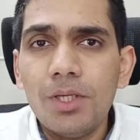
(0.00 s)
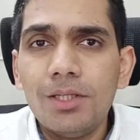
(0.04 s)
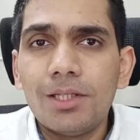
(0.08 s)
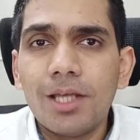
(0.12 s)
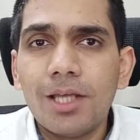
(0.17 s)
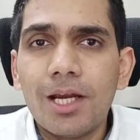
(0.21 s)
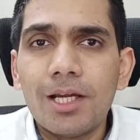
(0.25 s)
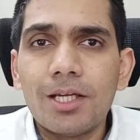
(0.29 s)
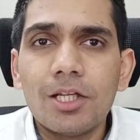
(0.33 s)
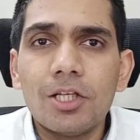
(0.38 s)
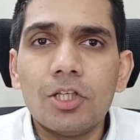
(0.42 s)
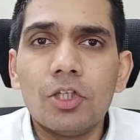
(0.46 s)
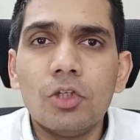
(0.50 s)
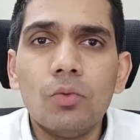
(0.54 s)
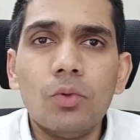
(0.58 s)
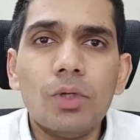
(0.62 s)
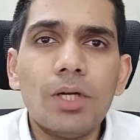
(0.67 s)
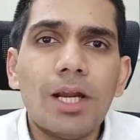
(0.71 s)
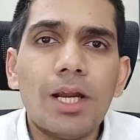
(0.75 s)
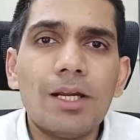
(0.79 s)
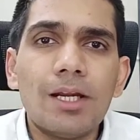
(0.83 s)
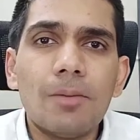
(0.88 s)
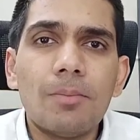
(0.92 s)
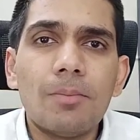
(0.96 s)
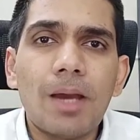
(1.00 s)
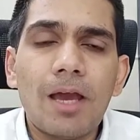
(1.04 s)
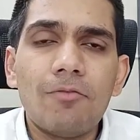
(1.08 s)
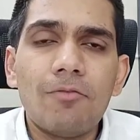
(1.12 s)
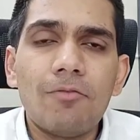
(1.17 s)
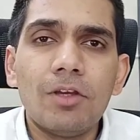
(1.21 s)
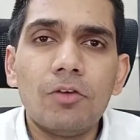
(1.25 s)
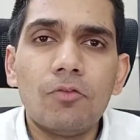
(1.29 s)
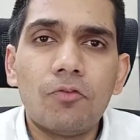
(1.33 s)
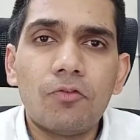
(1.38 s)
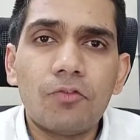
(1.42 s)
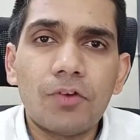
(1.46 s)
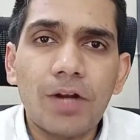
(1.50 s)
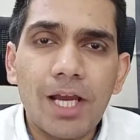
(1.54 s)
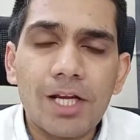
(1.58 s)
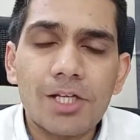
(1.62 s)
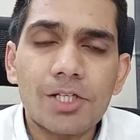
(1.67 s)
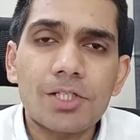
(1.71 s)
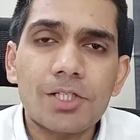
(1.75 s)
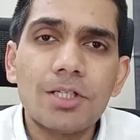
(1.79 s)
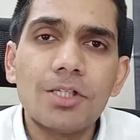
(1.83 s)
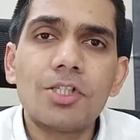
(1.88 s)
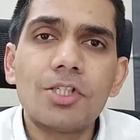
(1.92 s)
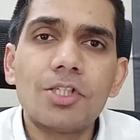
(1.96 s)
that you would end up having
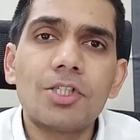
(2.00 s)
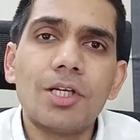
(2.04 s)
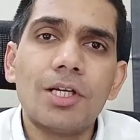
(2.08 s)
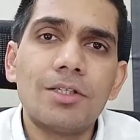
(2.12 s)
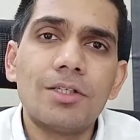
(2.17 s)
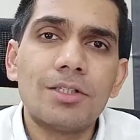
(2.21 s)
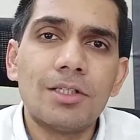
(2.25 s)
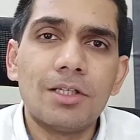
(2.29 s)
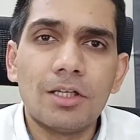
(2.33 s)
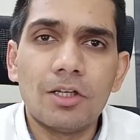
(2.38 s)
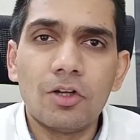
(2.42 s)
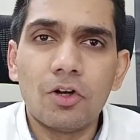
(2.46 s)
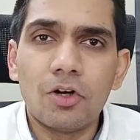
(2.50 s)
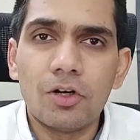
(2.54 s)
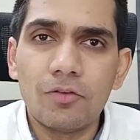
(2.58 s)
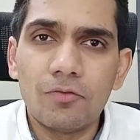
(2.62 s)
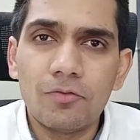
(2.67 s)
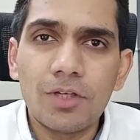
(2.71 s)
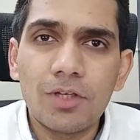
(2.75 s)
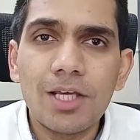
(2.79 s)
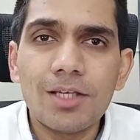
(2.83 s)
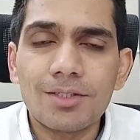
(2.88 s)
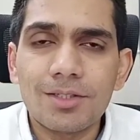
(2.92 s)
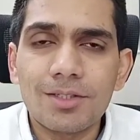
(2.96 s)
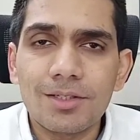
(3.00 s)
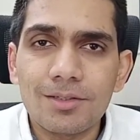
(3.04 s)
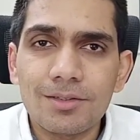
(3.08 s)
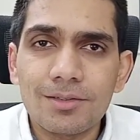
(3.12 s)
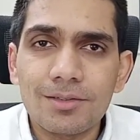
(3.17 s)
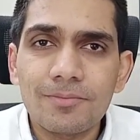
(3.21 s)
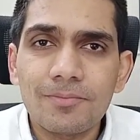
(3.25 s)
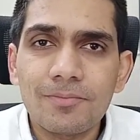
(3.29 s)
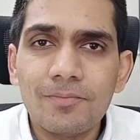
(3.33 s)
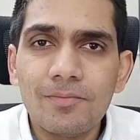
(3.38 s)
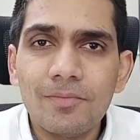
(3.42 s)
fractional shares in a lot of cases.